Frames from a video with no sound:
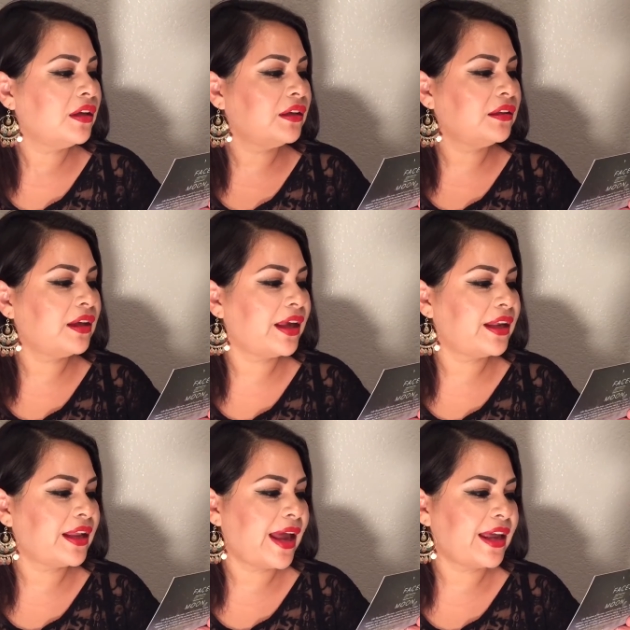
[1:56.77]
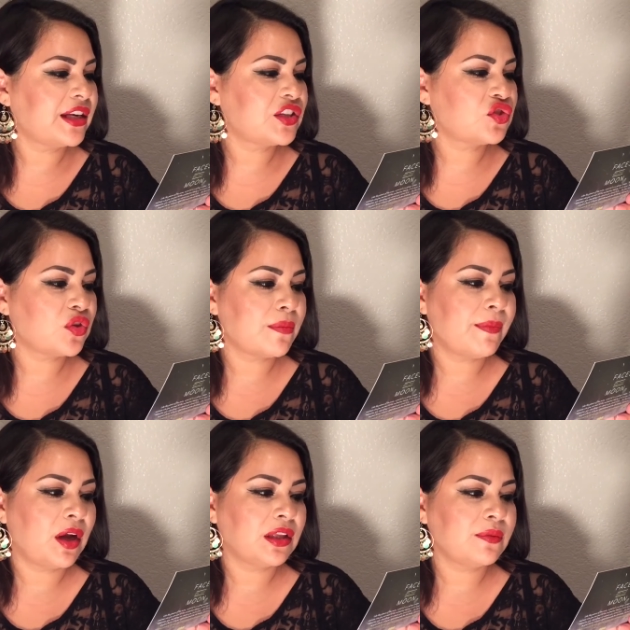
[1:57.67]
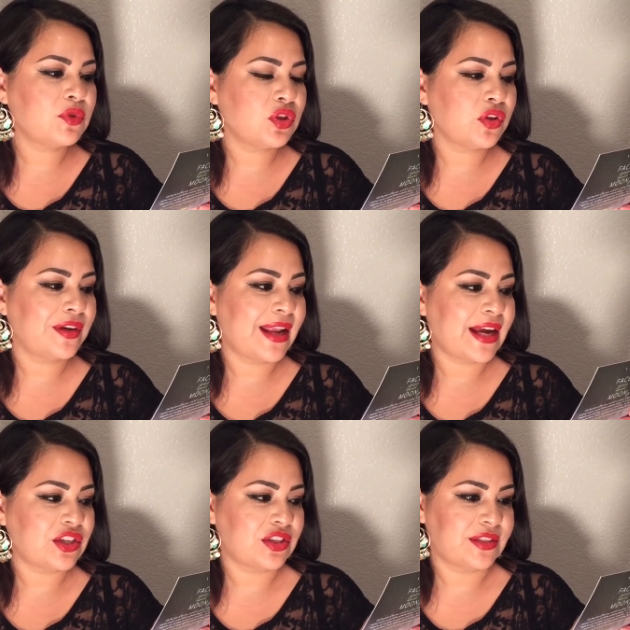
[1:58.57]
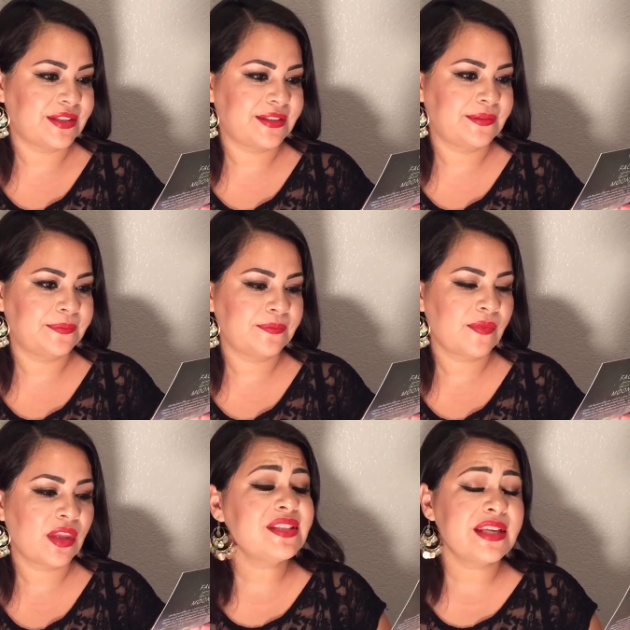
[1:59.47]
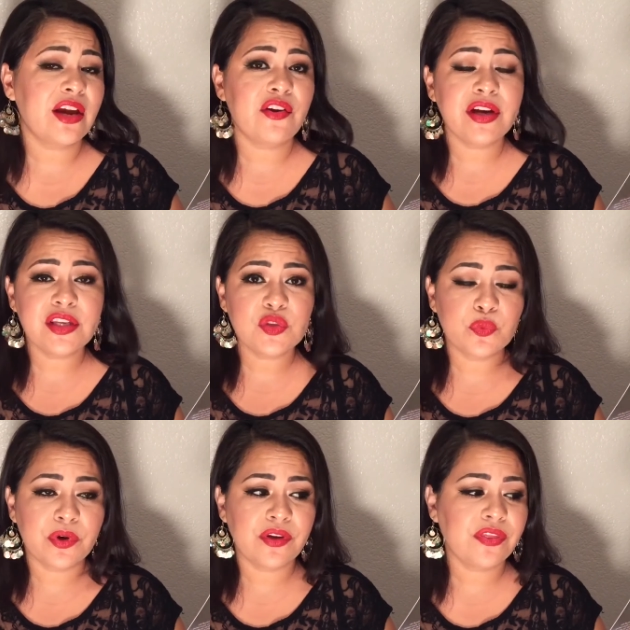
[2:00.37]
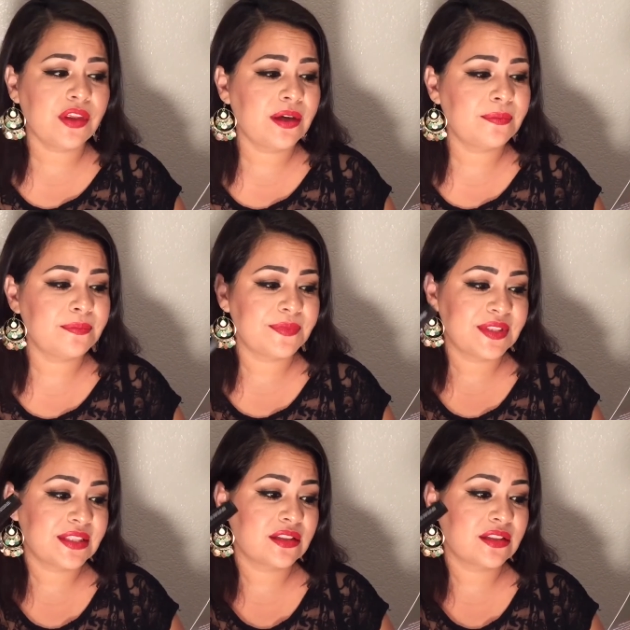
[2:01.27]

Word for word: and, and add extreme volume to your lashes. Mascara is worth um,